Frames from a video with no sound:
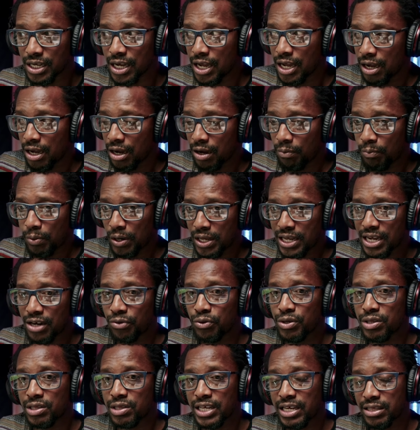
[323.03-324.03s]
a player who
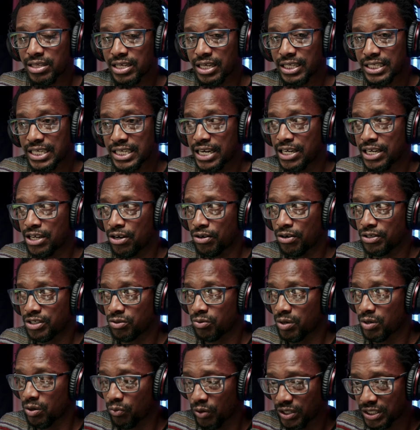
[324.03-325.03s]
is less than 10 yards
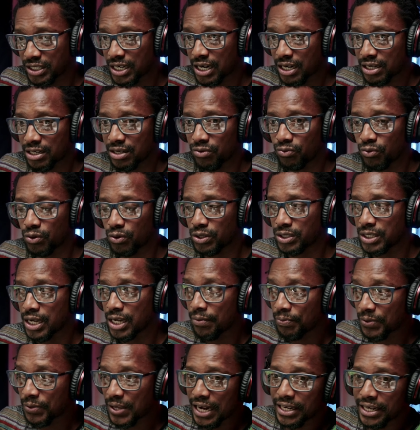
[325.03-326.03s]
away, which Declan was,
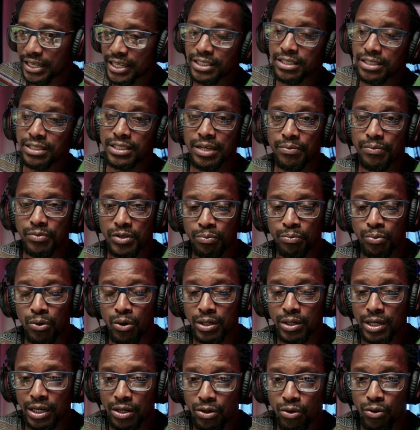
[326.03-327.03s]
can intercept the ball
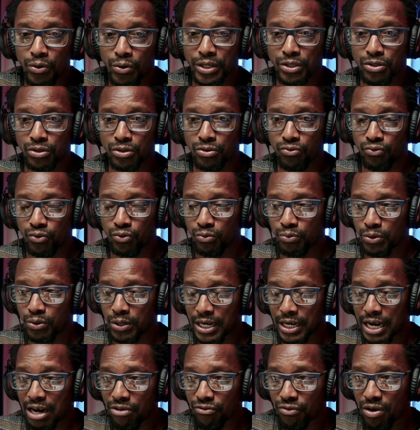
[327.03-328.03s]
according to the rule book,
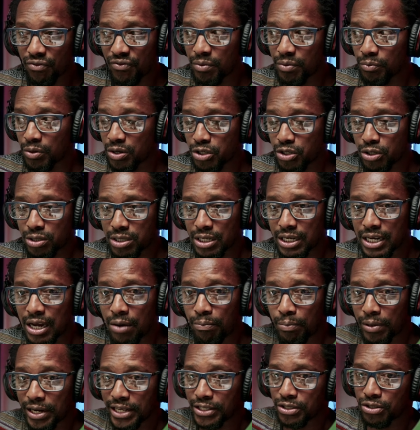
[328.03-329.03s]
and referee must just allow
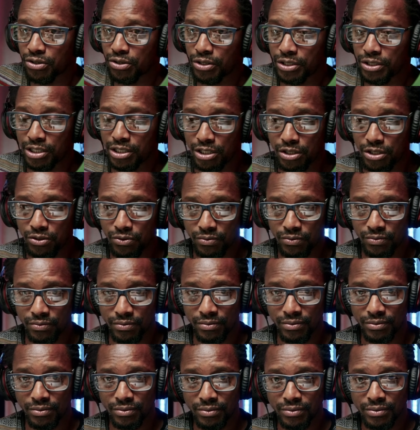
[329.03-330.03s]
play to continue.
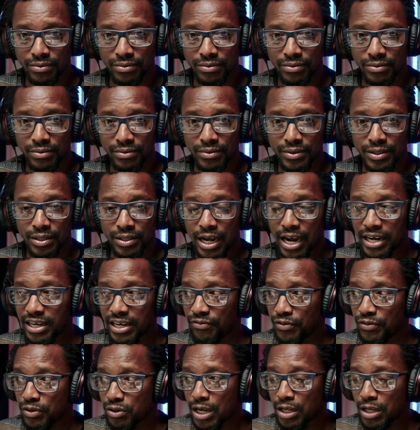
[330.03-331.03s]
And if
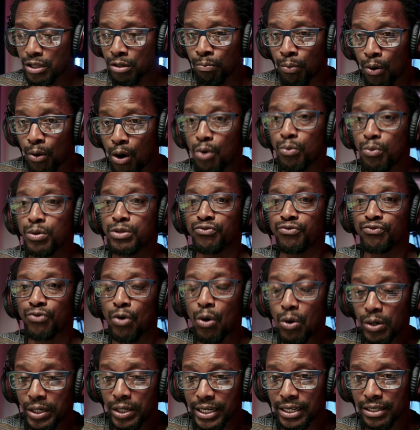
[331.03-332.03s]
you say the ball was
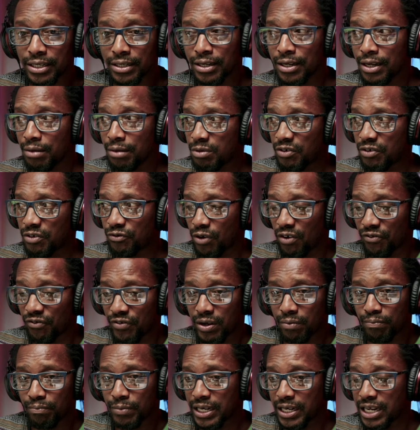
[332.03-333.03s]
rolling before
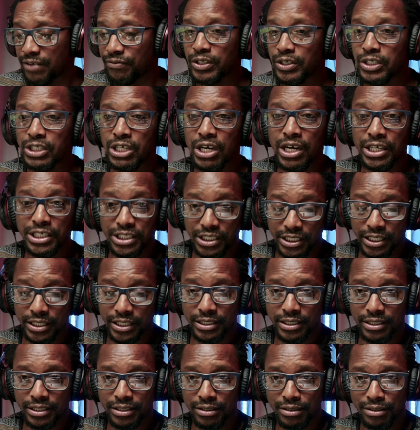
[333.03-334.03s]
Veltman even touched
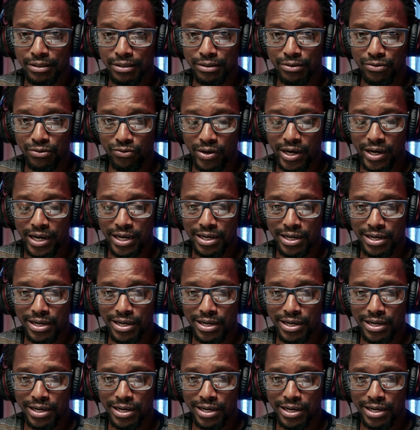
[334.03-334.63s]
it, right,